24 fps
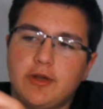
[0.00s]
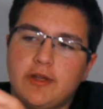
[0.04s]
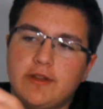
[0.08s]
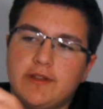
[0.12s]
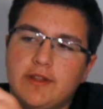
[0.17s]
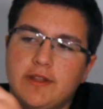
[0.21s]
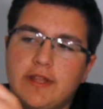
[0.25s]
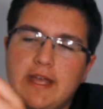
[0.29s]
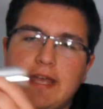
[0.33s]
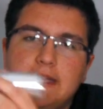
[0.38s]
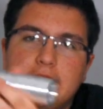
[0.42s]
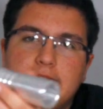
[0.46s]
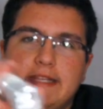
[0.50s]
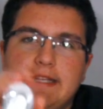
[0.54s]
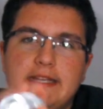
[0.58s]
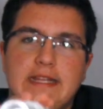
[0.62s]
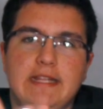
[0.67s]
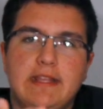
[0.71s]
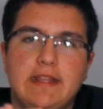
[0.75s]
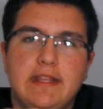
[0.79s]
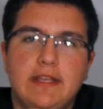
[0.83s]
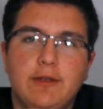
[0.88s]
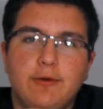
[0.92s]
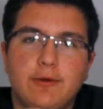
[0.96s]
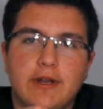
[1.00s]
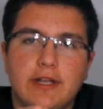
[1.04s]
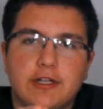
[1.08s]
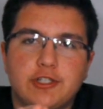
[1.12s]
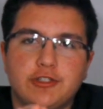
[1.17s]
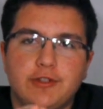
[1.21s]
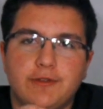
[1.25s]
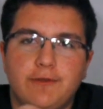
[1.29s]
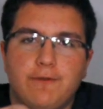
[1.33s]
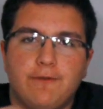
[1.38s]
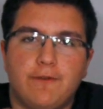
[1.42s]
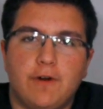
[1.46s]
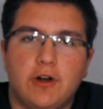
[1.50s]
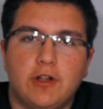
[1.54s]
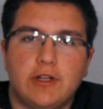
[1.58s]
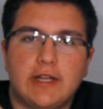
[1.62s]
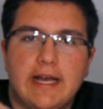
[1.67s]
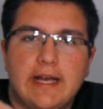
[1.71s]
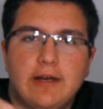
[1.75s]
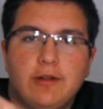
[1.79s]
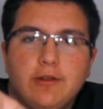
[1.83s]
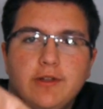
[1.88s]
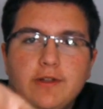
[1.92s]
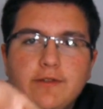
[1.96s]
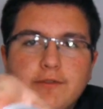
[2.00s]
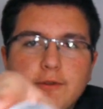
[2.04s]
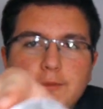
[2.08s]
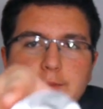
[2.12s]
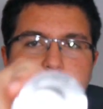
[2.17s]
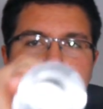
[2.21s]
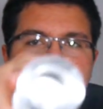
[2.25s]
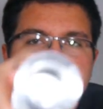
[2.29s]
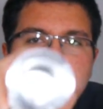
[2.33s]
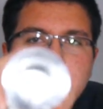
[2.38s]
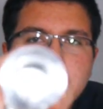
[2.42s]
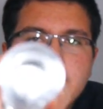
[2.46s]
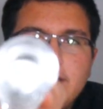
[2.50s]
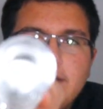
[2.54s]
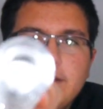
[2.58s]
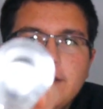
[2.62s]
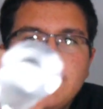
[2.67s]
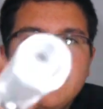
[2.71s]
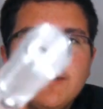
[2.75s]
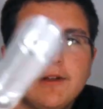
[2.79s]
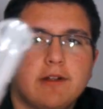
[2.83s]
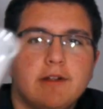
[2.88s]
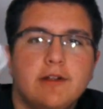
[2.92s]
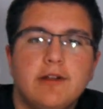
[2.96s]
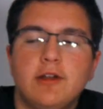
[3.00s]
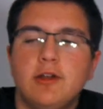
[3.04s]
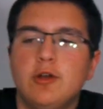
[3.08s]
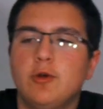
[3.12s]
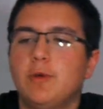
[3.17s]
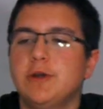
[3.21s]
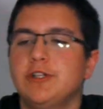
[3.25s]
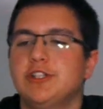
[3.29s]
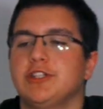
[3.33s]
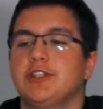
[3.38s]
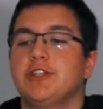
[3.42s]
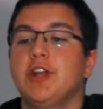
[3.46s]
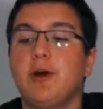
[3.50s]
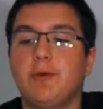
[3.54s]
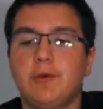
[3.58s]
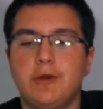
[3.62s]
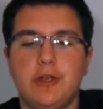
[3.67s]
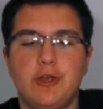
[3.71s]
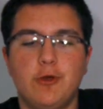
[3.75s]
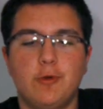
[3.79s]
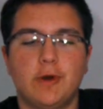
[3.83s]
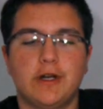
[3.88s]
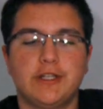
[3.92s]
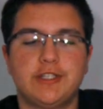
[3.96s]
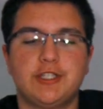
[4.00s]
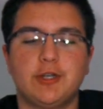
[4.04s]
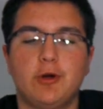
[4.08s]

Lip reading: the LED thing would actually fall out from inside of there, which is not what you want.